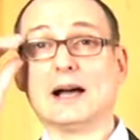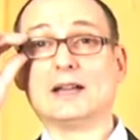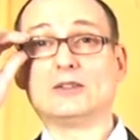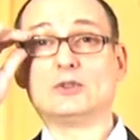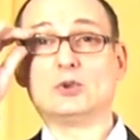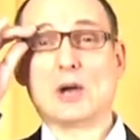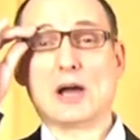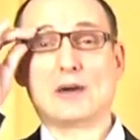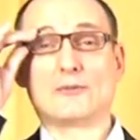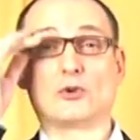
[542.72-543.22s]

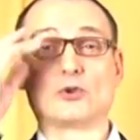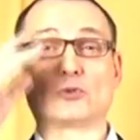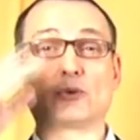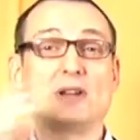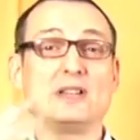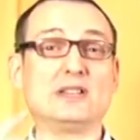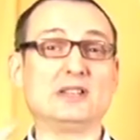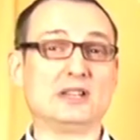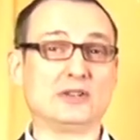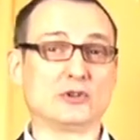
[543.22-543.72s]
and you have
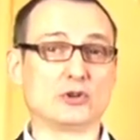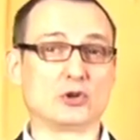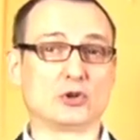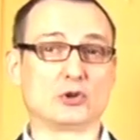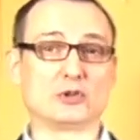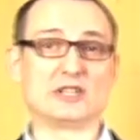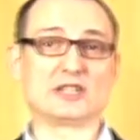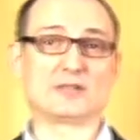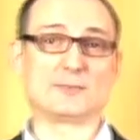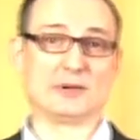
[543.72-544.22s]
already the
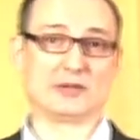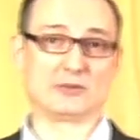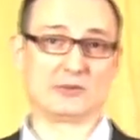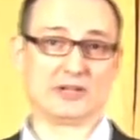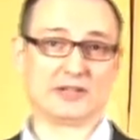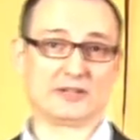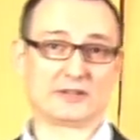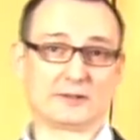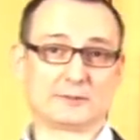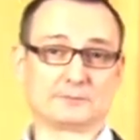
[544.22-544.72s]
Holy
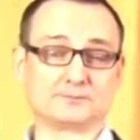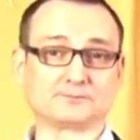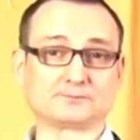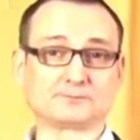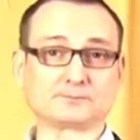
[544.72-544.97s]
Spirit,